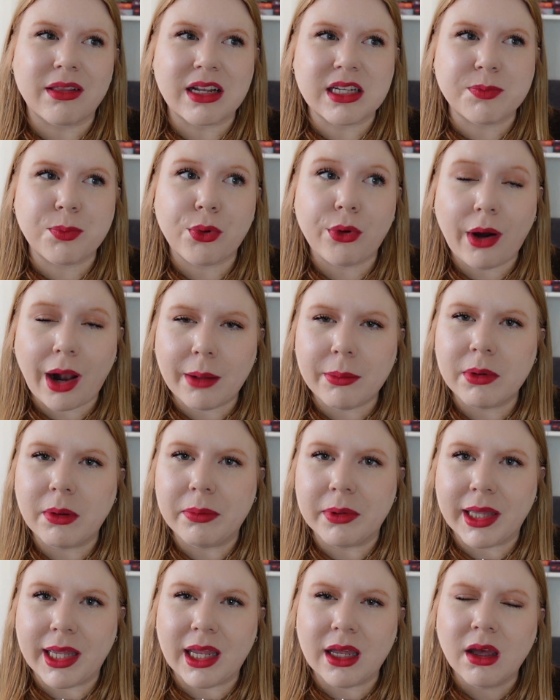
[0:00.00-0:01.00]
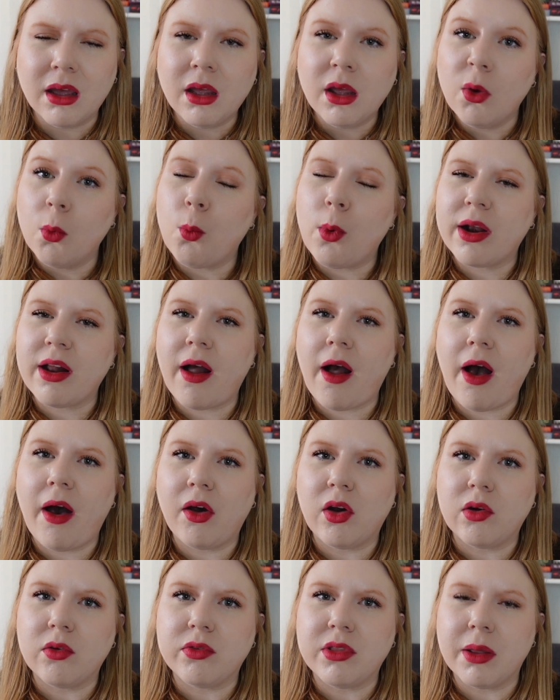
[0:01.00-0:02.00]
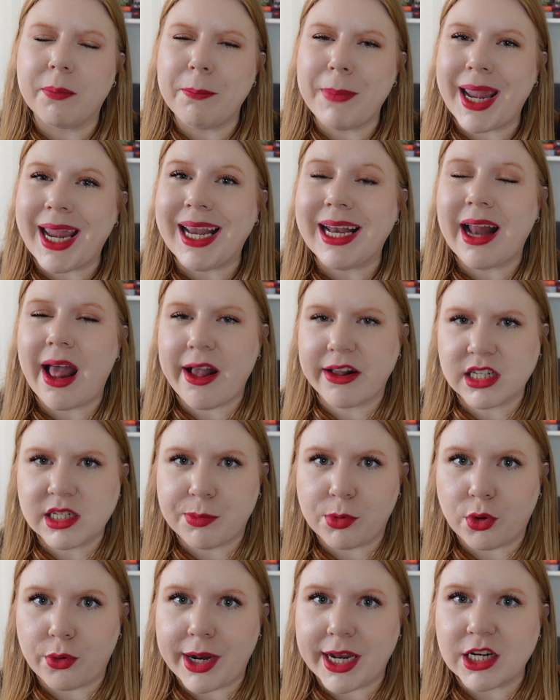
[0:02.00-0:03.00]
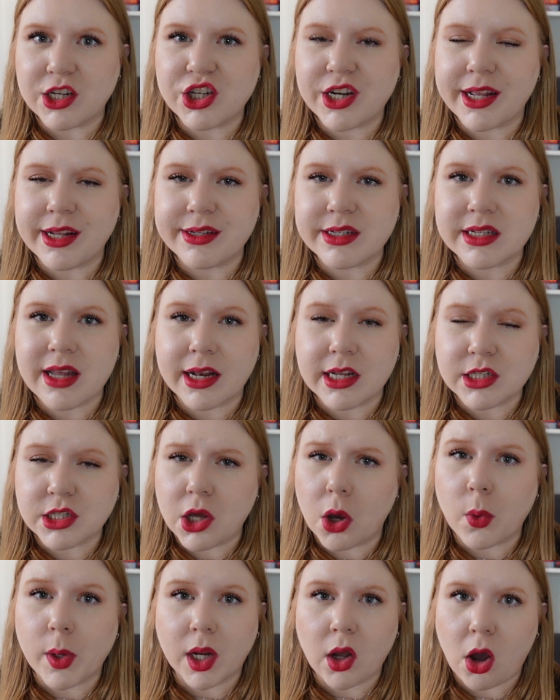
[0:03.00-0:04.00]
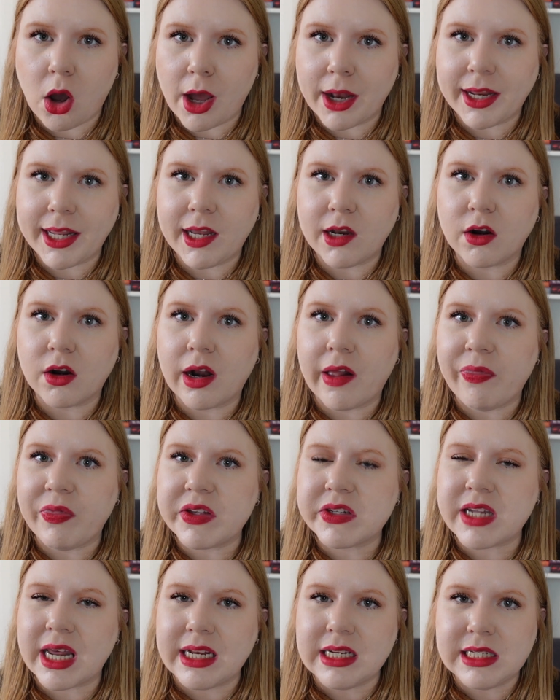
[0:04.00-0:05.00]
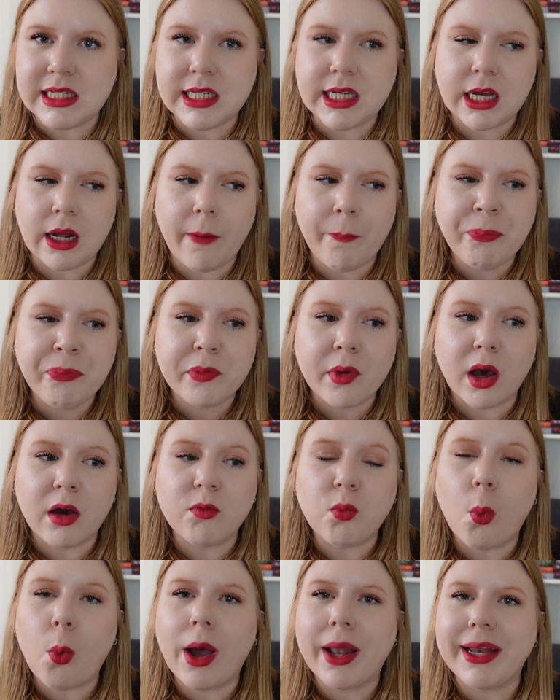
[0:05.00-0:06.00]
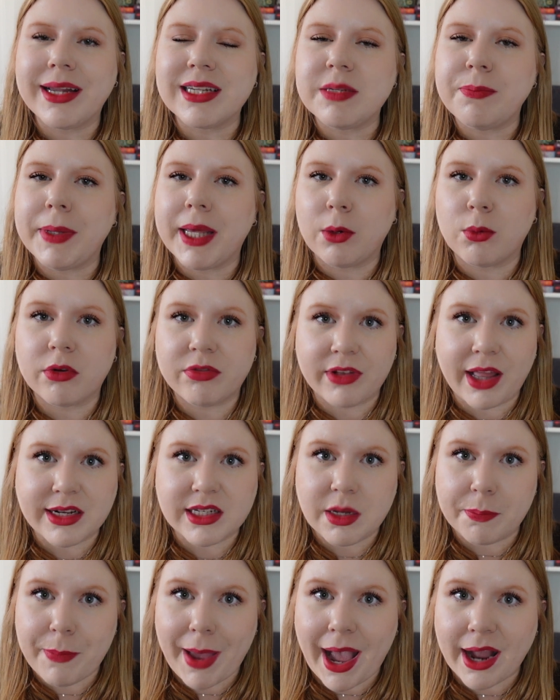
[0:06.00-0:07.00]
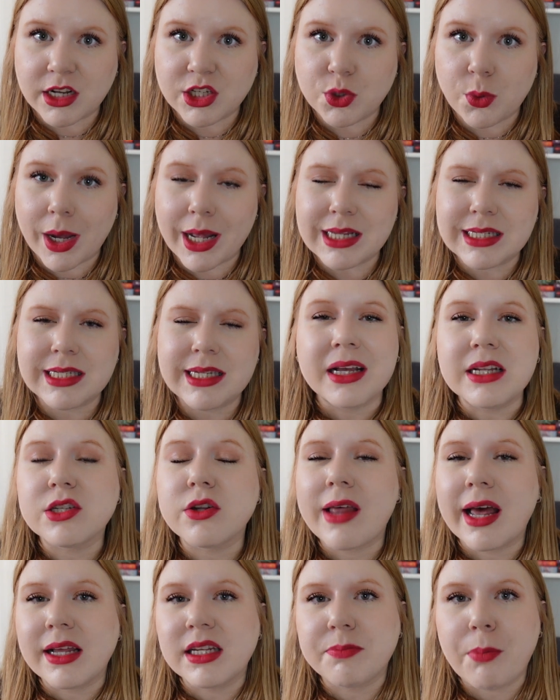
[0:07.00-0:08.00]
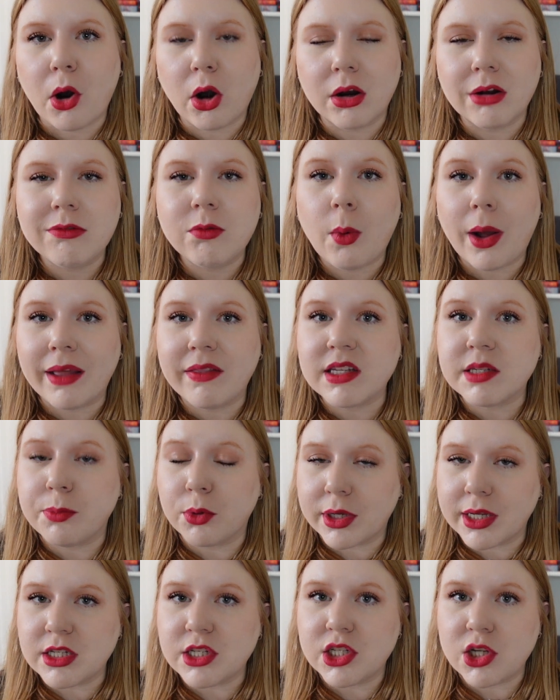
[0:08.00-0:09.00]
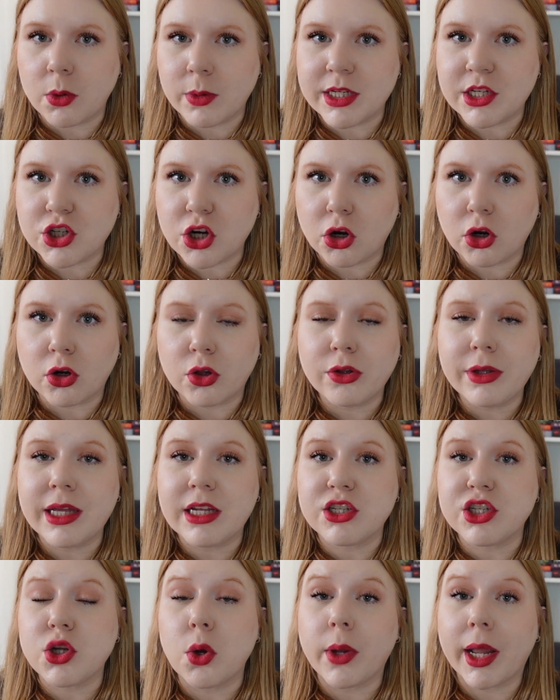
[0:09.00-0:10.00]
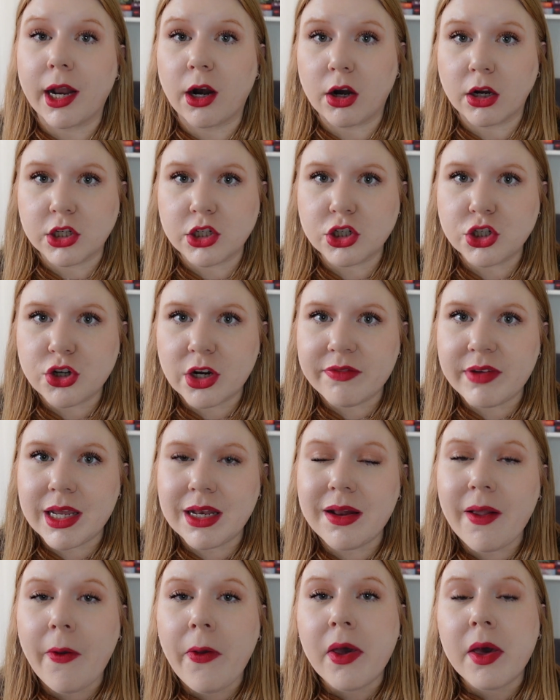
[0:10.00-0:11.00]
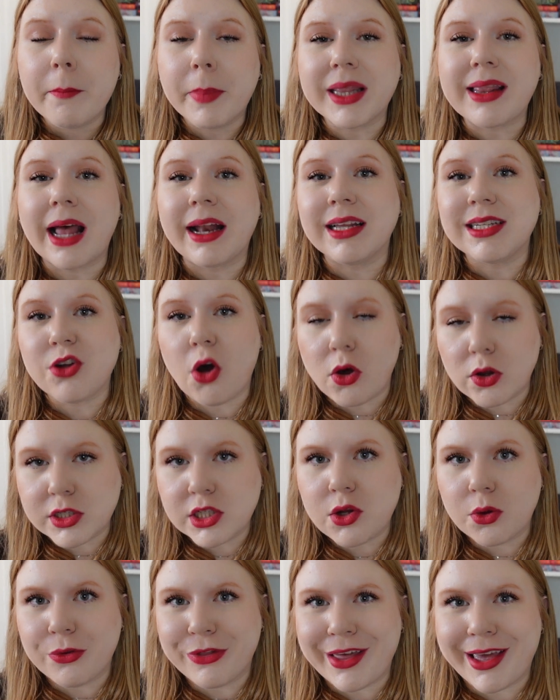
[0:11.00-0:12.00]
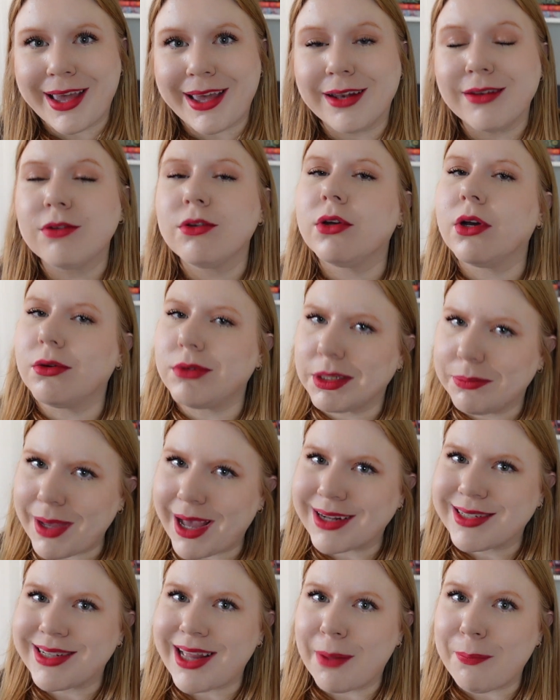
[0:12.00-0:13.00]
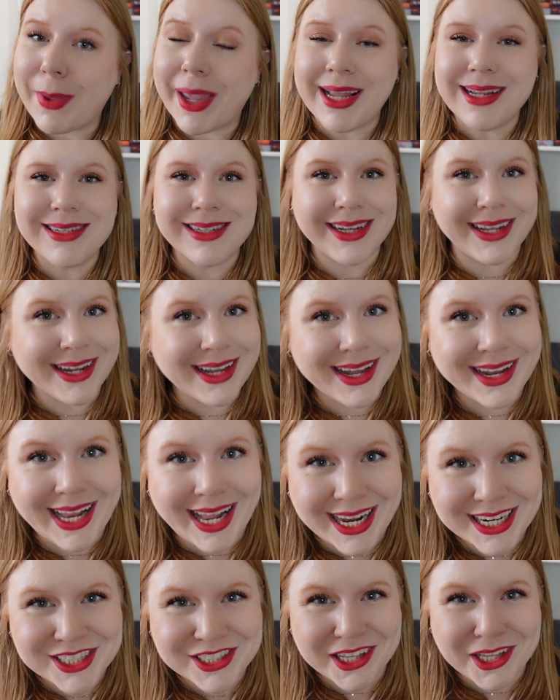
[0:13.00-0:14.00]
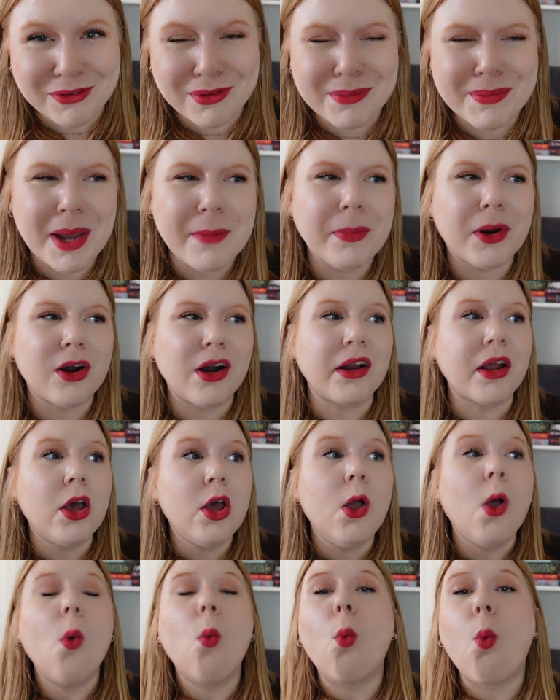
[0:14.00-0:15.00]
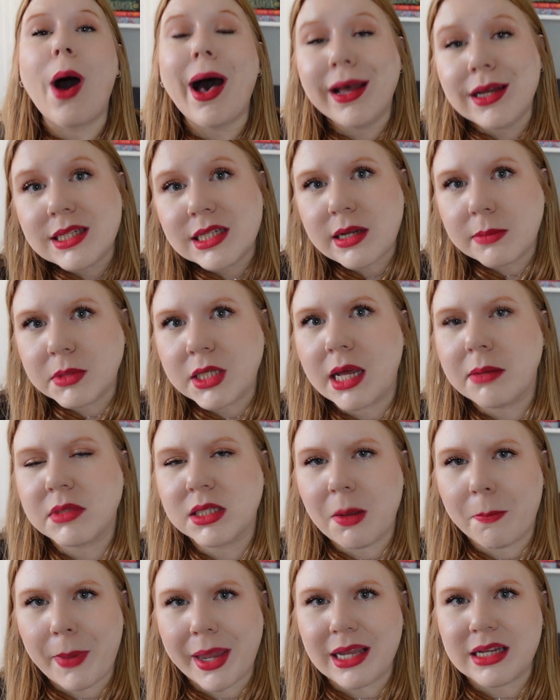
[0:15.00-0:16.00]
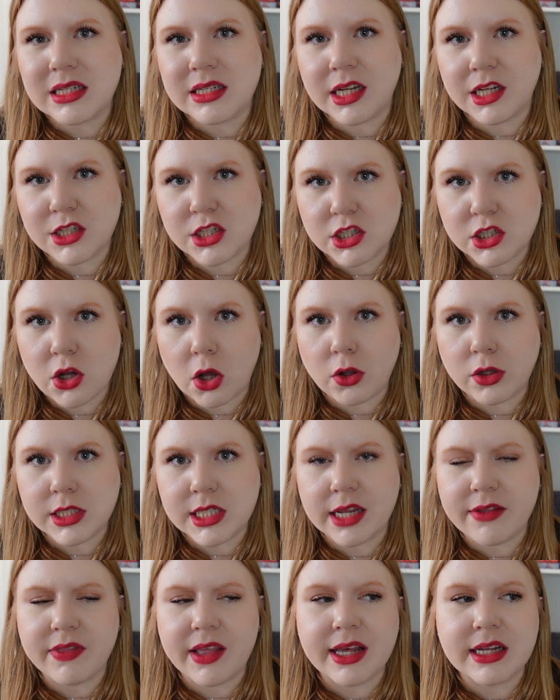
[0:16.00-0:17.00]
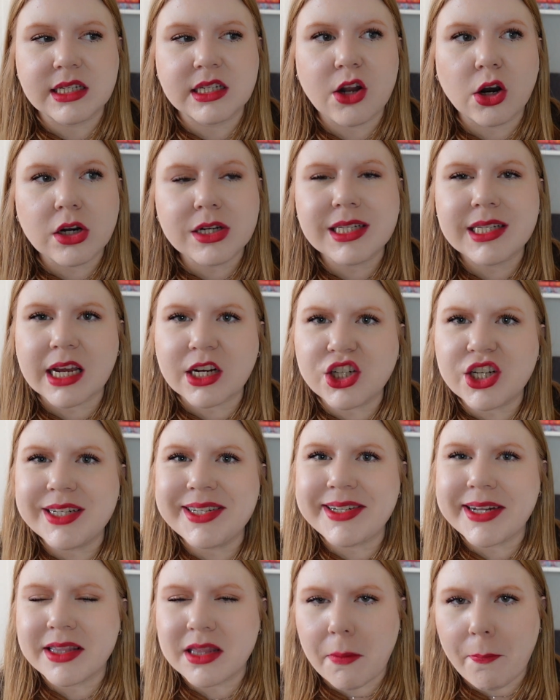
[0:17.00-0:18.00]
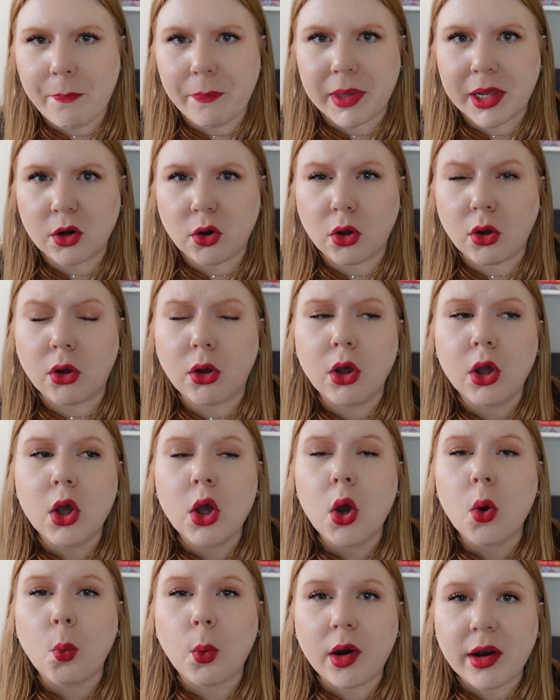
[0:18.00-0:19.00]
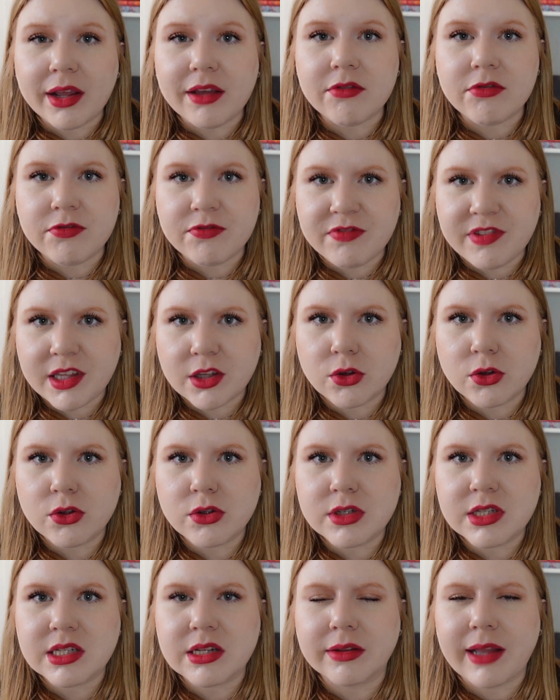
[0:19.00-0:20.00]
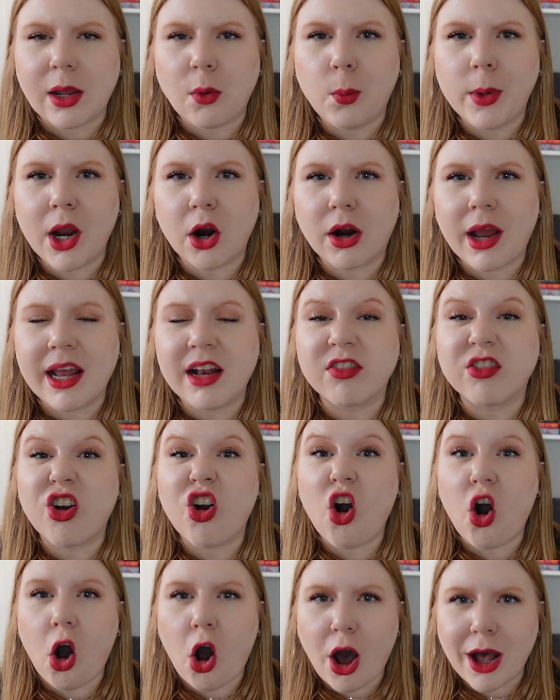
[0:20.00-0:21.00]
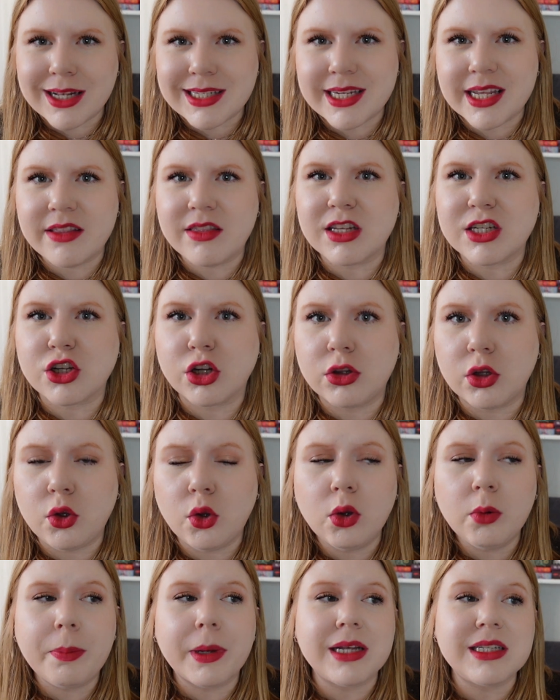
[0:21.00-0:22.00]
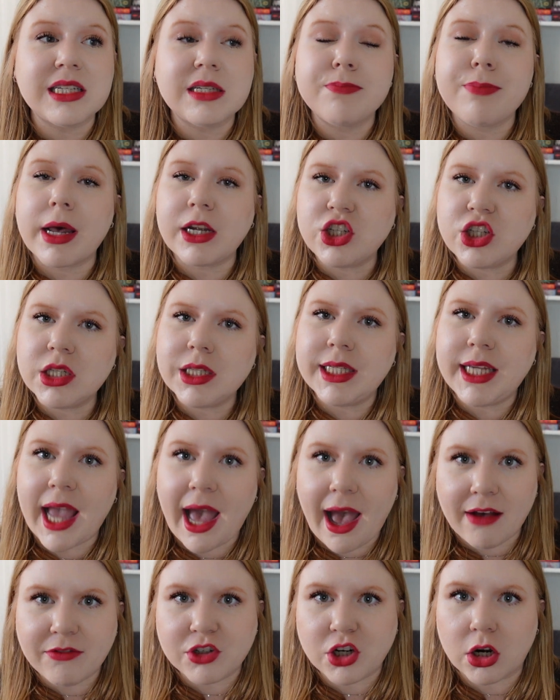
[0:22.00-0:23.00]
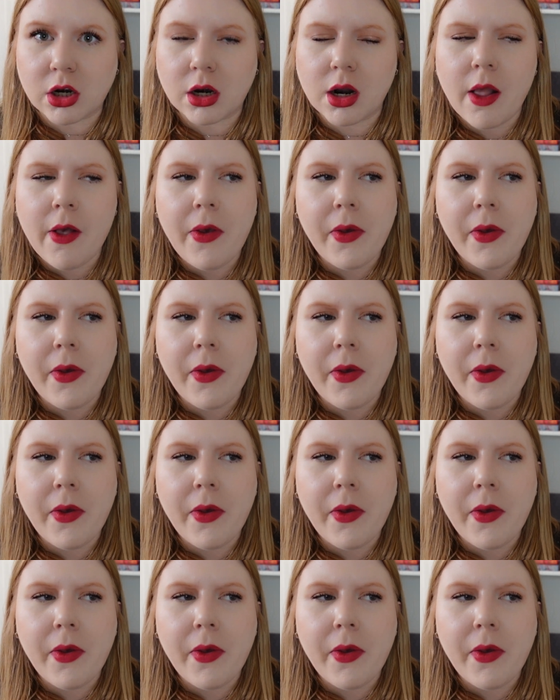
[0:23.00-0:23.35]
That's probably one of the main explorations that is going on here, and this idea of what is being reflected back to us. And so that is part of why this book is so internal and so character driven, but that is also then, going back to that pacing, I actually remembered why sometimes the pacing stalls in this. There are sections in the middle where it feels like we are kind of caught in this loop, especially after